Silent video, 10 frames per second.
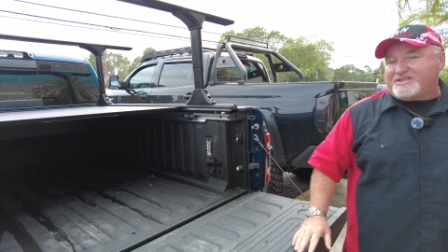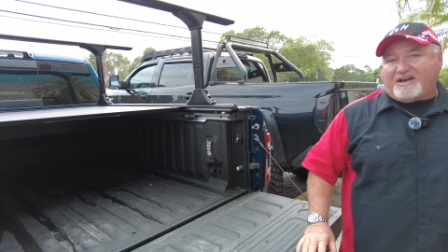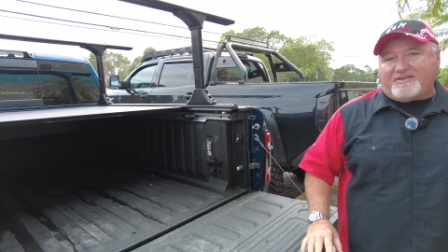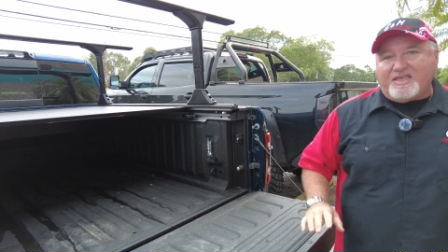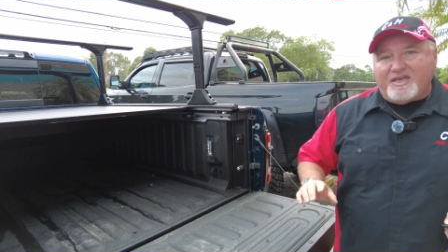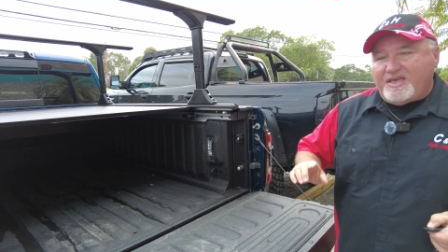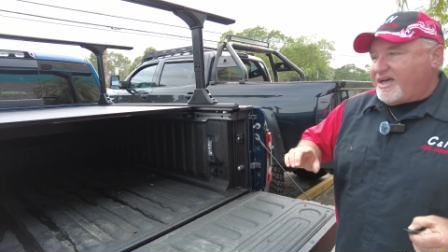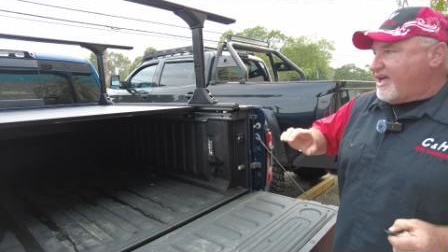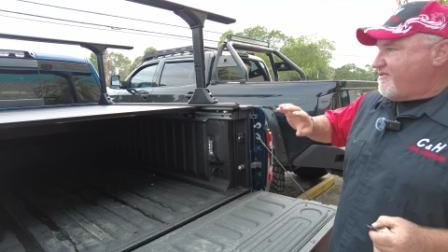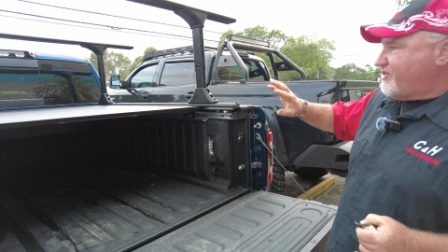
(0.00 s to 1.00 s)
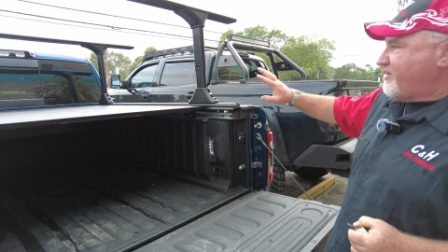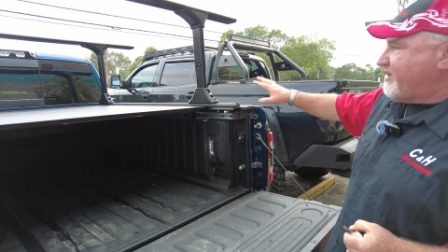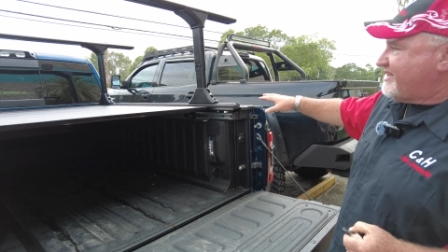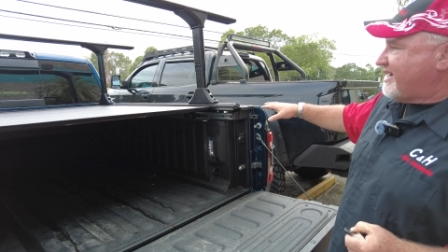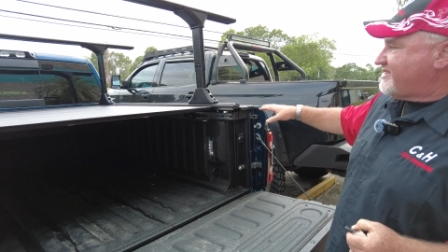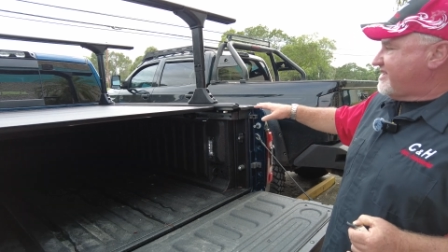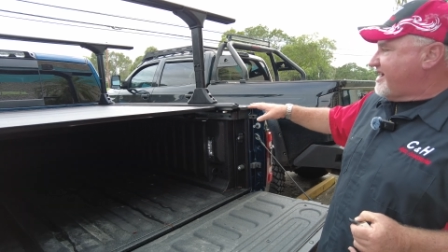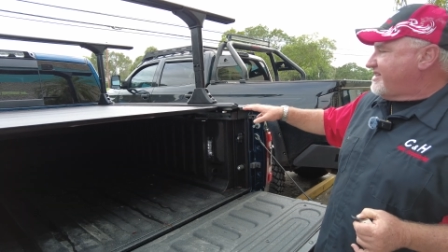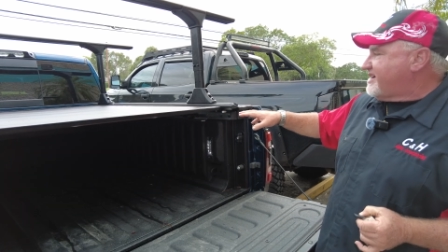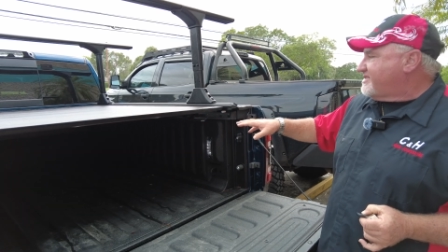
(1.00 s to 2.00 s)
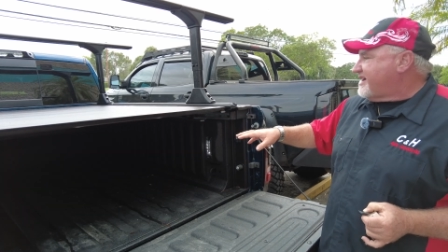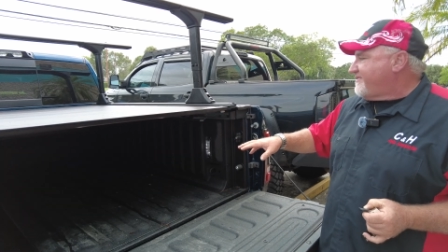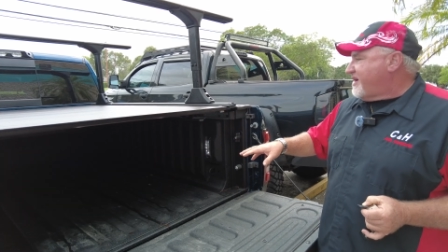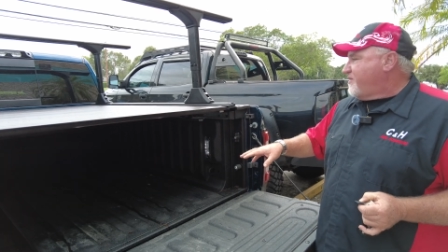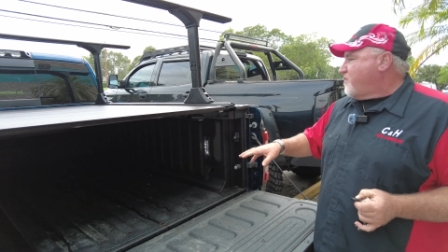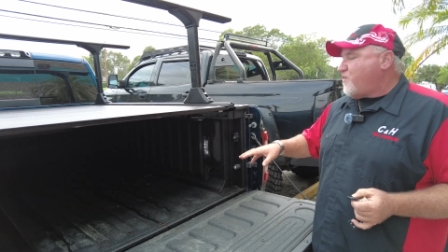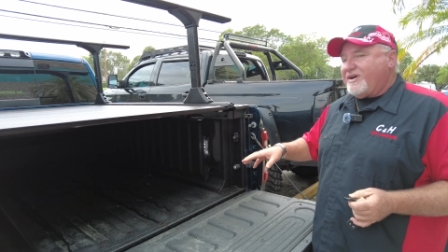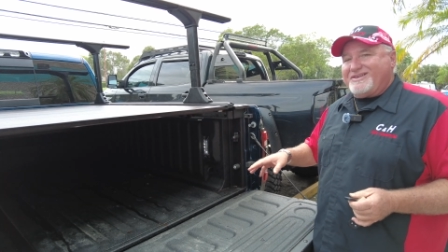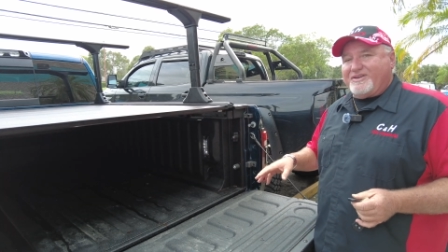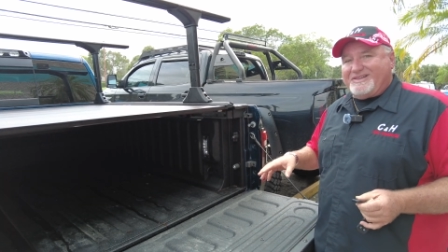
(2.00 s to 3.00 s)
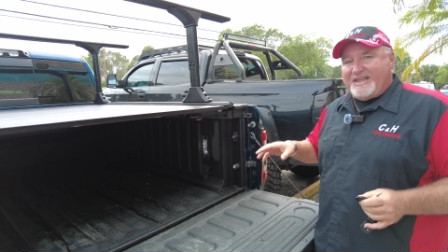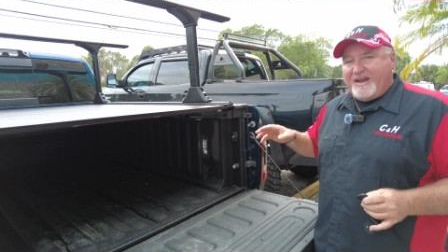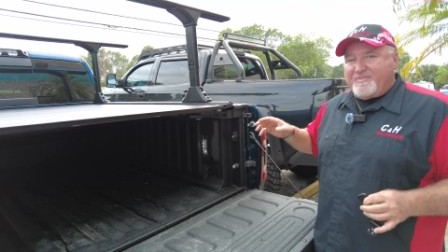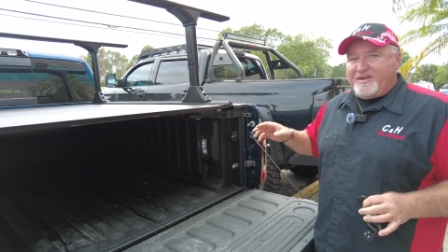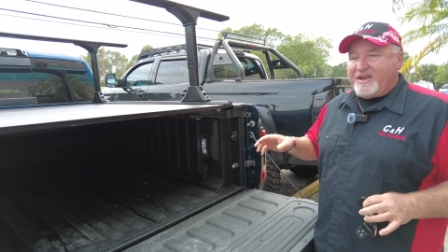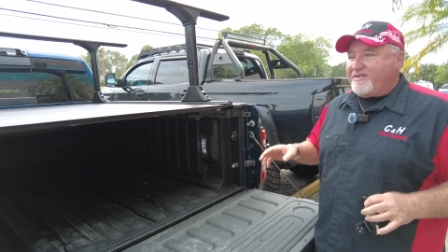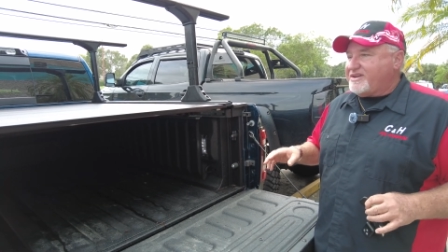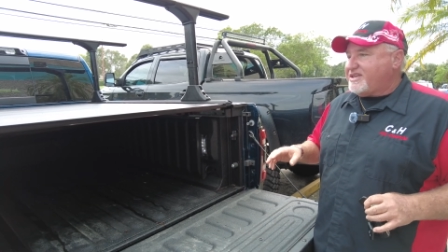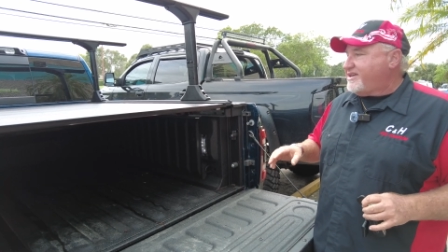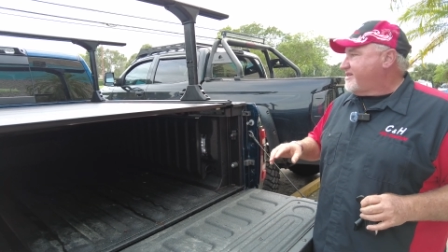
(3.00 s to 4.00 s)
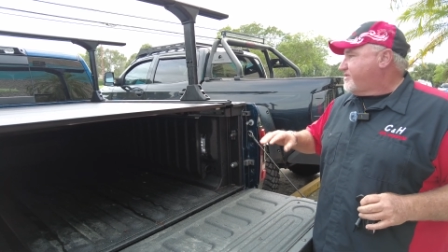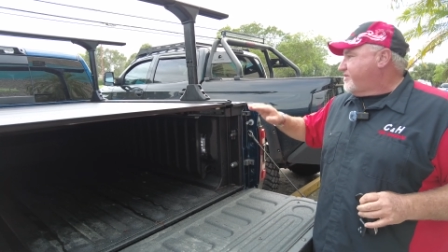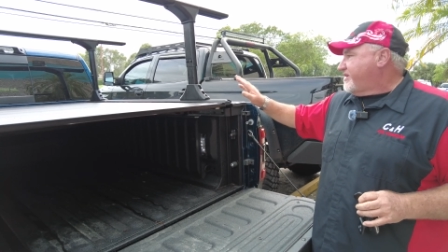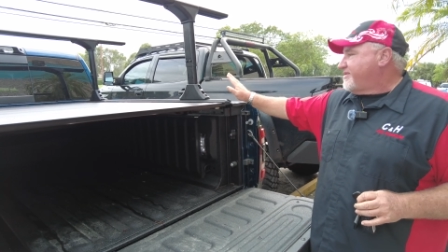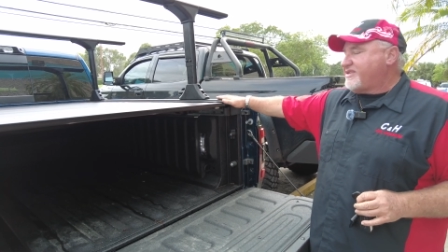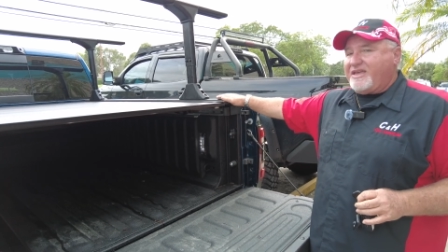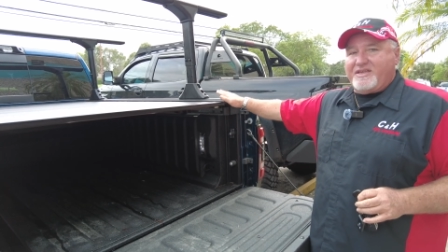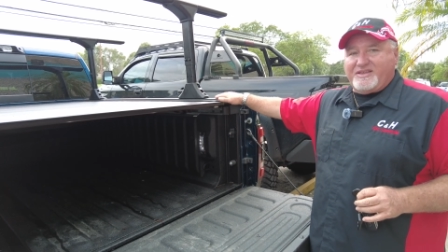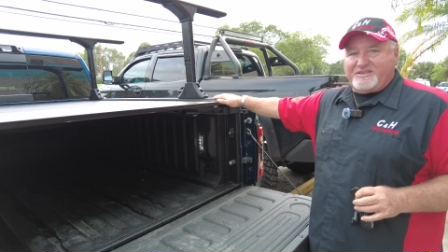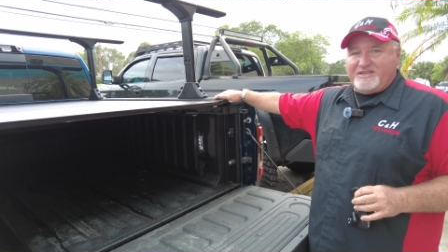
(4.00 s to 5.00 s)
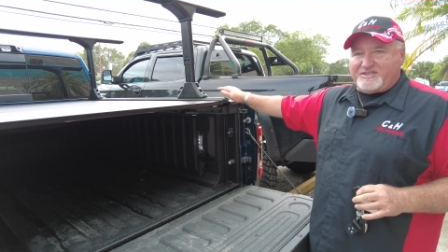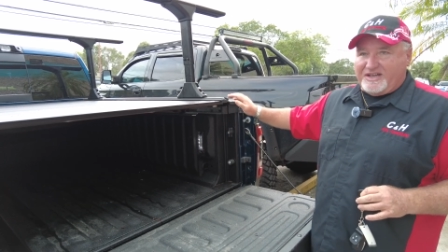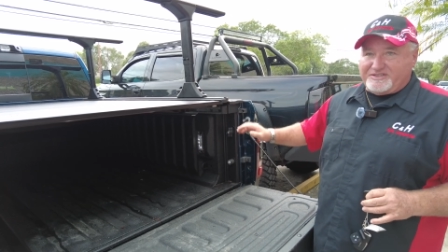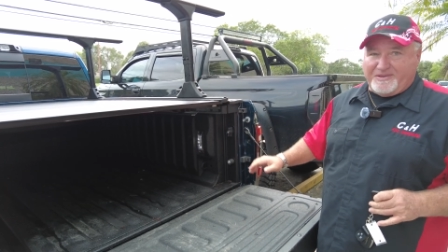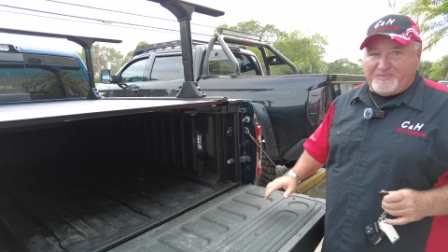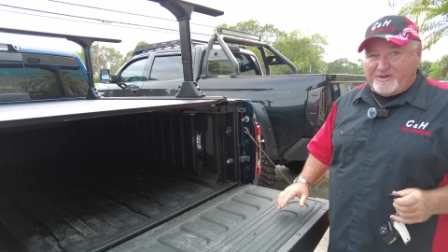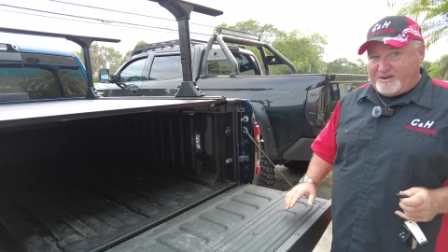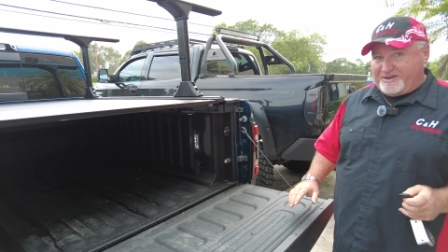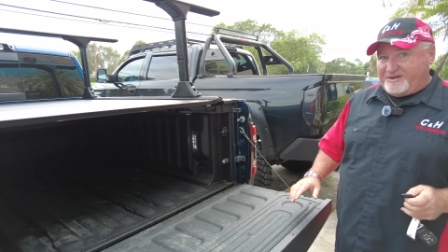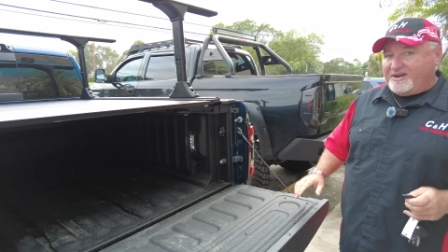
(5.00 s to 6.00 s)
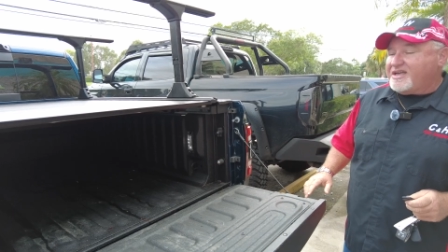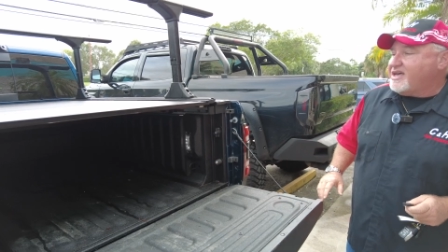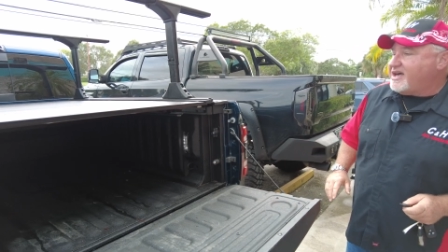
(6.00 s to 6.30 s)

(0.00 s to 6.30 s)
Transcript: Now, everything we've done today does have a one-year labor guarantee, including the, the T-slots I put on here.